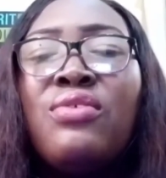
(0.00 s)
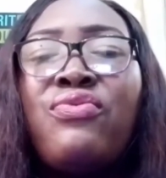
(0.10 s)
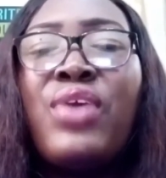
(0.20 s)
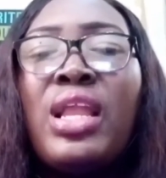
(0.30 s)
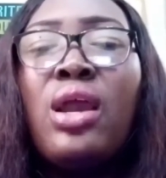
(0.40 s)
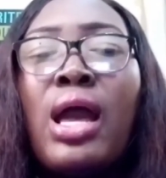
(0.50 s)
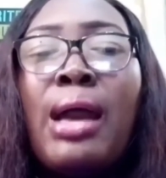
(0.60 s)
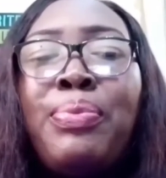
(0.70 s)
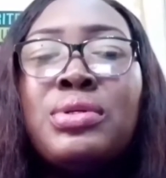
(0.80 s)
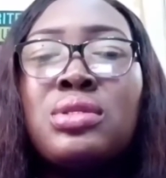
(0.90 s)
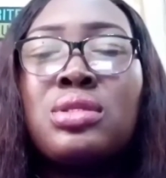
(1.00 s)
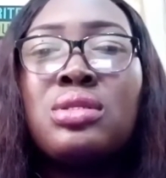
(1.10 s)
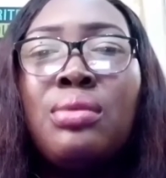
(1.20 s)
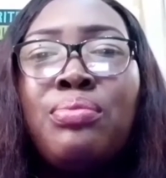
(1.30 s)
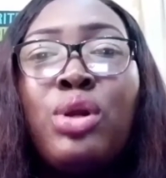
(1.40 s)
Failure
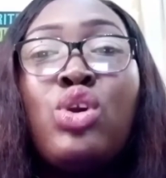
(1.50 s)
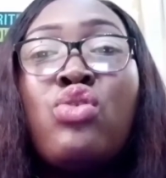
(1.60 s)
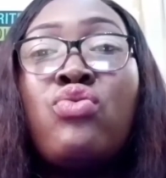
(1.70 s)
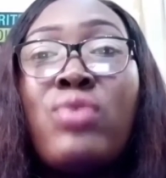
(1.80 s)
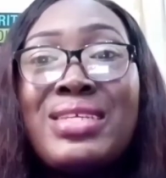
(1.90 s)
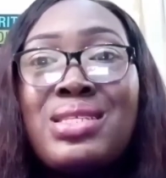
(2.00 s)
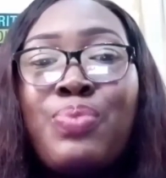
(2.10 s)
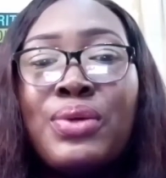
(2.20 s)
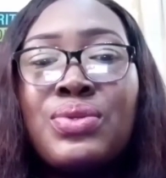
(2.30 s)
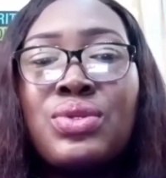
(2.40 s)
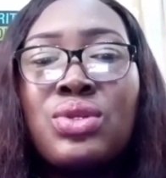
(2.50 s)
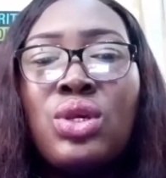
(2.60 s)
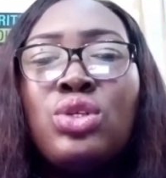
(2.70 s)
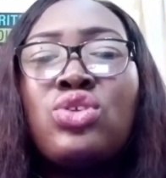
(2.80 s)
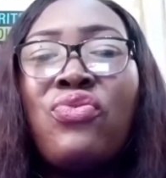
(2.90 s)
happens, but your
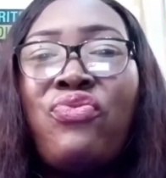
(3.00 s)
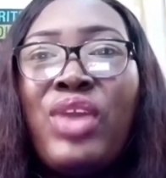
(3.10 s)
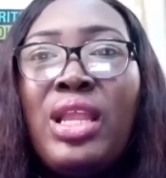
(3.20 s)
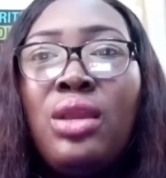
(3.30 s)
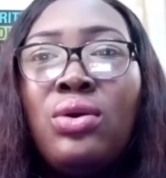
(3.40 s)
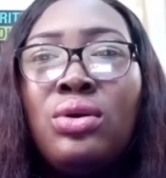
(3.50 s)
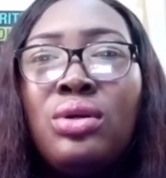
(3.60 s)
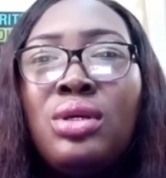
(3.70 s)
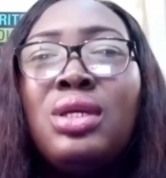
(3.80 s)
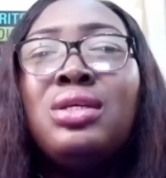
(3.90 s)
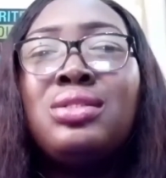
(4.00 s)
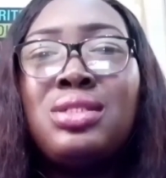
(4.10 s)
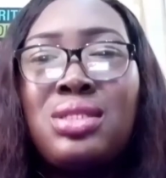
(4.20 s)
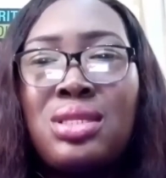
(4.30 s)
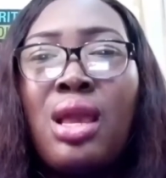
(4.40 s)
response to failure
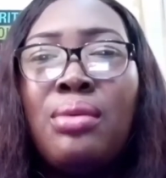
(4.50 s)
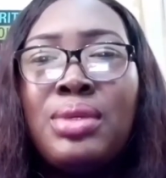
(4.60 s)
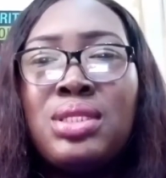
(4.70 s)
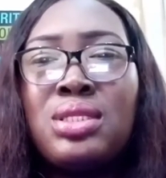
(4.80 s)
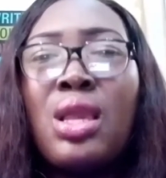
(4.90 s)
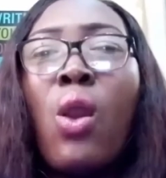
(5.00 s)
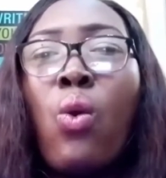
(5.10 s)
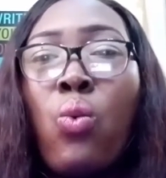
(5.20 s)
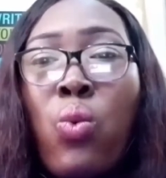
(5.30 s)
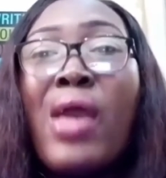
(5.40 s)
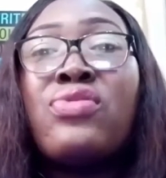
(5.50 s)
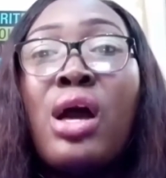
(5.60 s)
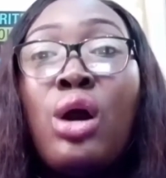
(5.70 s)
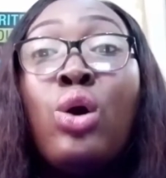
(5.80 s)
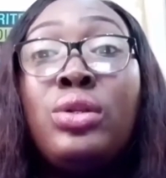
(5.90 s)
determines
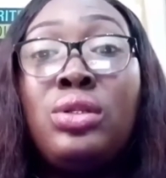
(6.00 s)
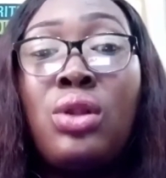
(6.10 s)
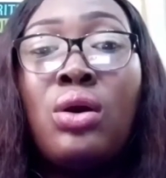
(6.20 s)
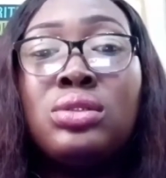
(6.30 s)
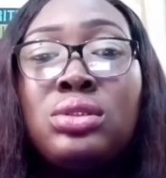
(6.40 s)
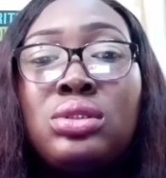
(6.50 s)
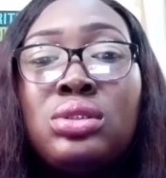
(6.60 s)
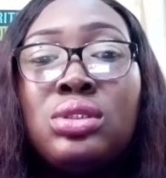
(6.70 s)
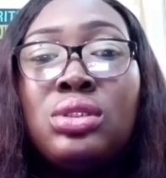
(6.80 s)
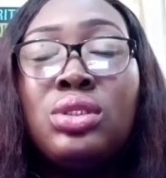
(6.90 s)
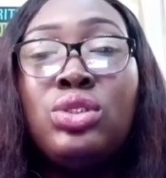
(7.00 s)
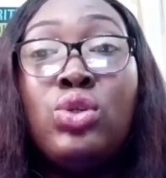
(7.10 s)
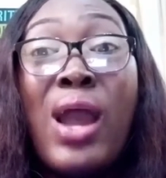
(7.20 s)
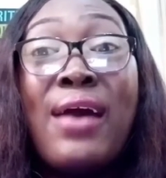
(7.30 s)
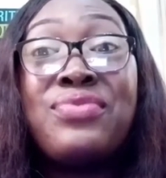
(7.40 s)
whether or not
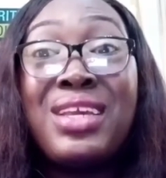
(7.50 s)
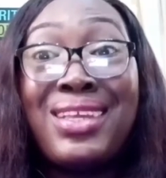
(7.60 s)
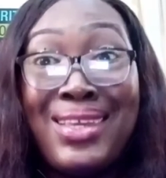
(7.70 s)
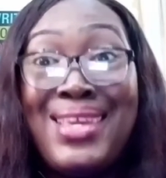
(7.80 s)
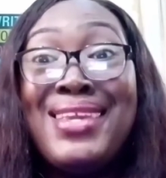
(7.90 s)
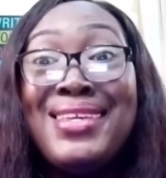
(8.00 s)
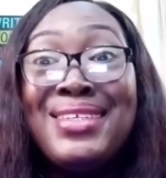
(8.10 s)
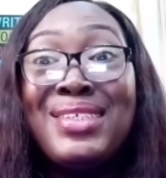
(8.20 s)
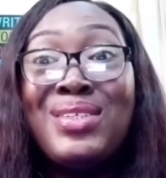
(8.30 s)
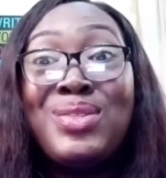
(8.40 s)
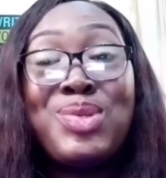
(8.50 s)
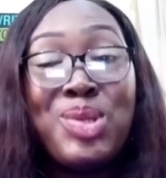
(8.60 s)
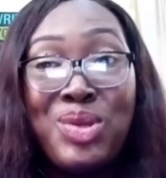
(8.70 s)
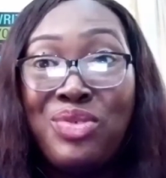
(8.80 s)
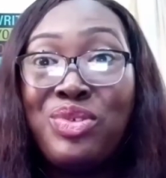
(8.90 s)
you have the key
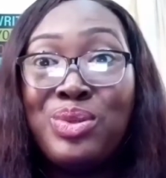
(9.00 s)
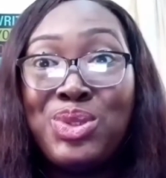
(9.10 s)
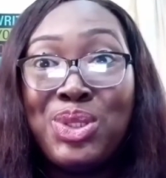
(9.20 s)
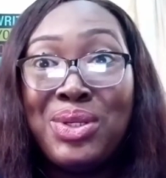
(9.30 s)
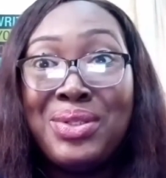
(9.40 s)
to your future.